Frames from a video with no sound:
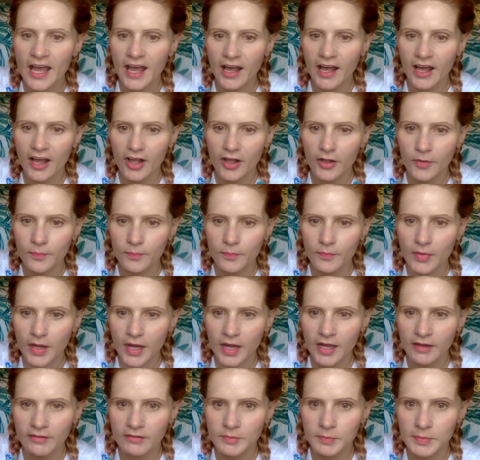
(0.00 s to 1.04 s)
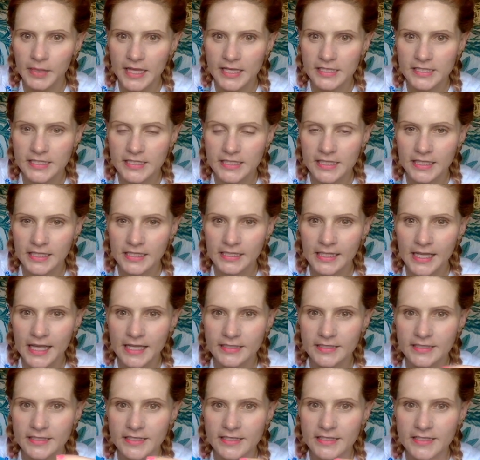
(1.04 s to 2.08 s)
I replaced the
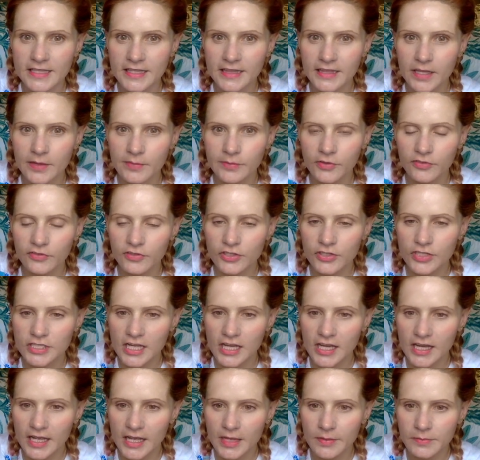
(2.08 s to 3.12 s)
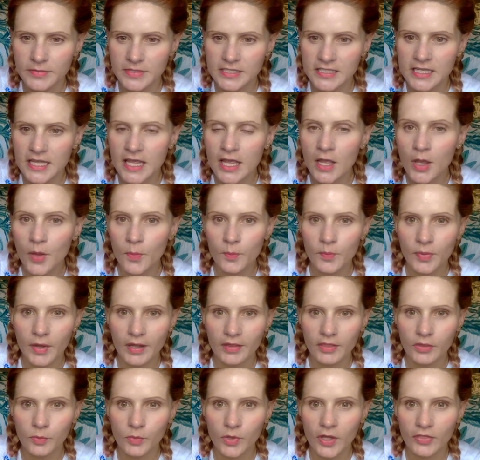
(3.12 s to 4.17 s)
lenses in them a few times, but
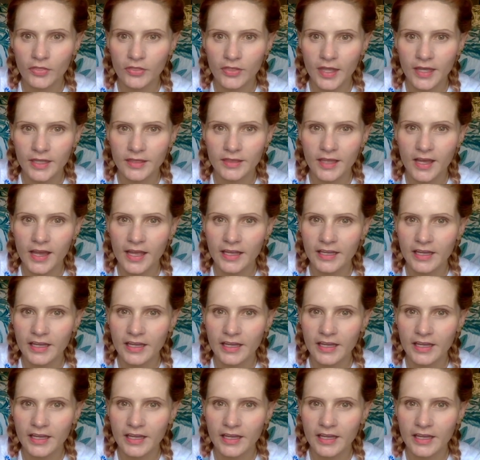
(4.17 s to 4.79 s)
the one thing that I